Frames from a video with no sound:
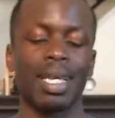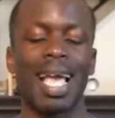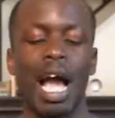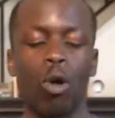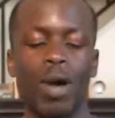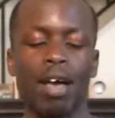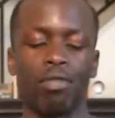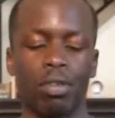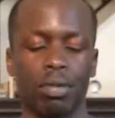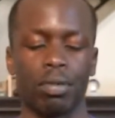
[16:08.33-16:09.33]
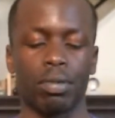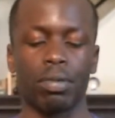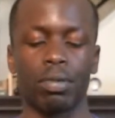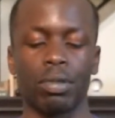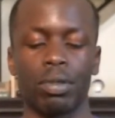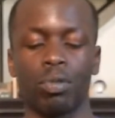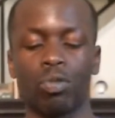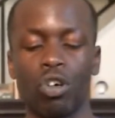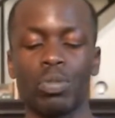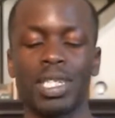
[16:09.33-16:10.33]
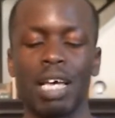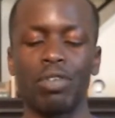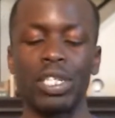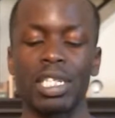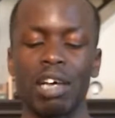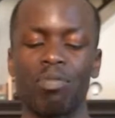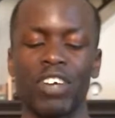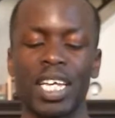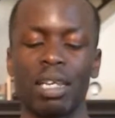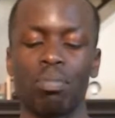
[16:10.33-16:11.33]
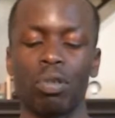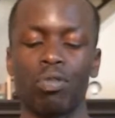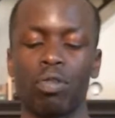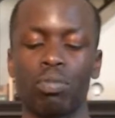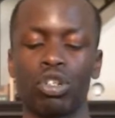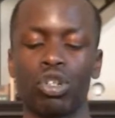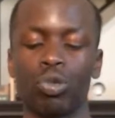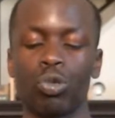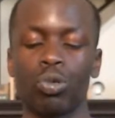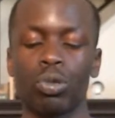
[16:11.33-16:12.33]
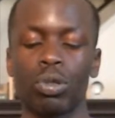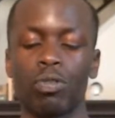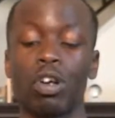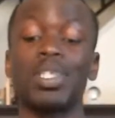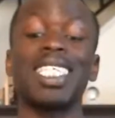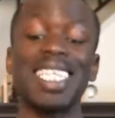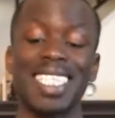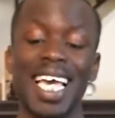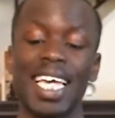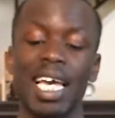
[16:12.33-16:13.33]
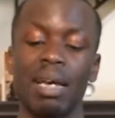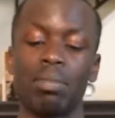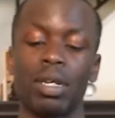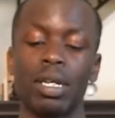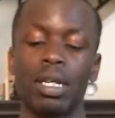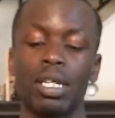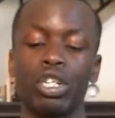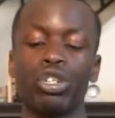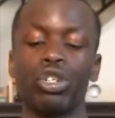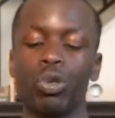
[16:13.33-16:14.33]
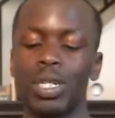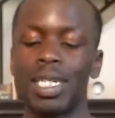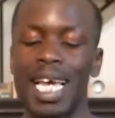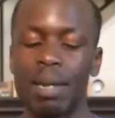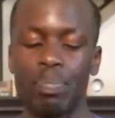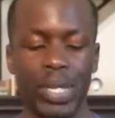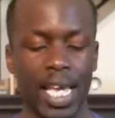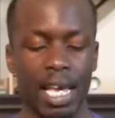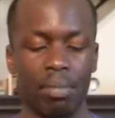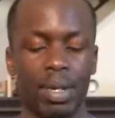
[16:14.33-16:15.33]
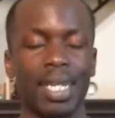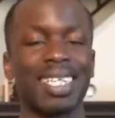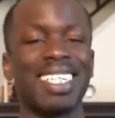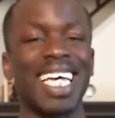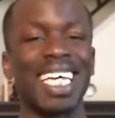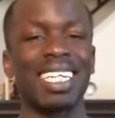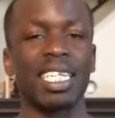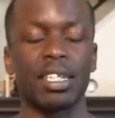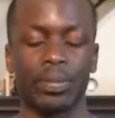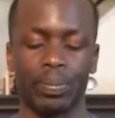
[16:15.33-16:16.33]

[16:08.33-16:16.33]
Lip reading: However, room service is available from 6 a.m. to 10 p.m. daily.